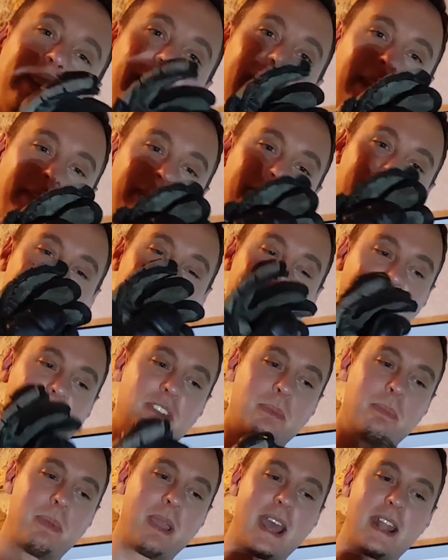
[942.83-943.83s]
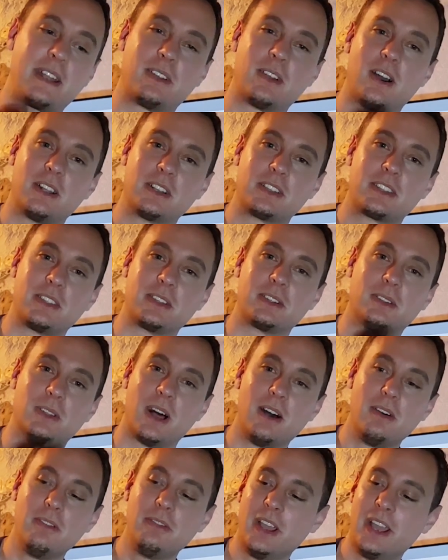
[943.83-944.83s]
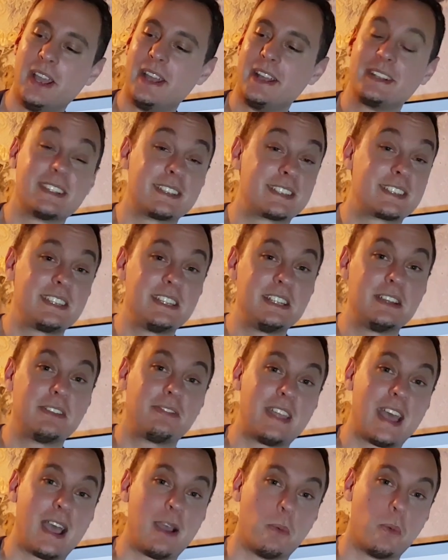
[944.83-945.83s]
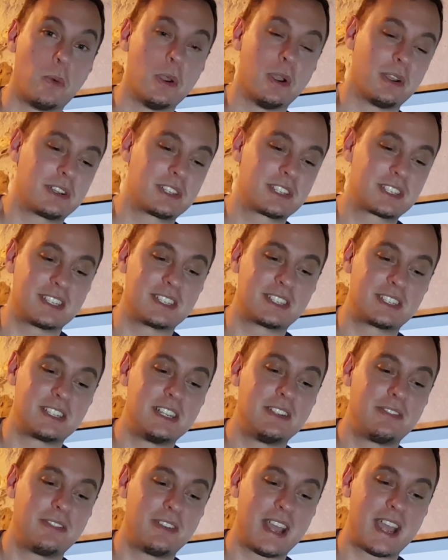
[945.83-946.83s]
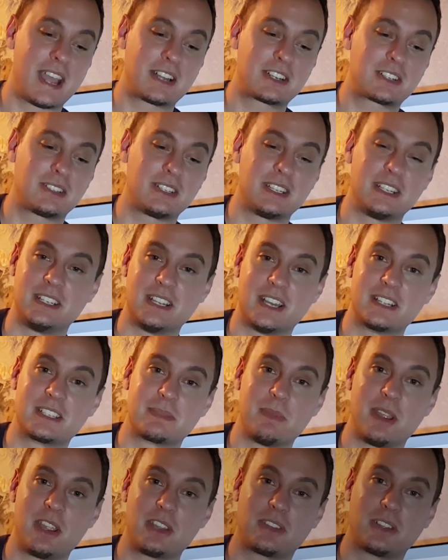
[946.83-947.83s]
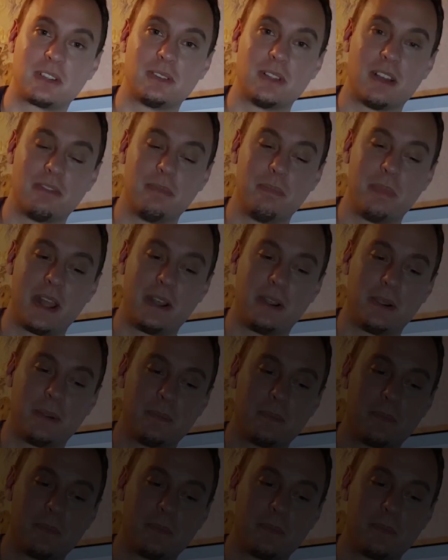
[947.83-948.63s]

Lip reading: to get this extra padding onto the glove to see if that works, to see if it actually does make the glove better.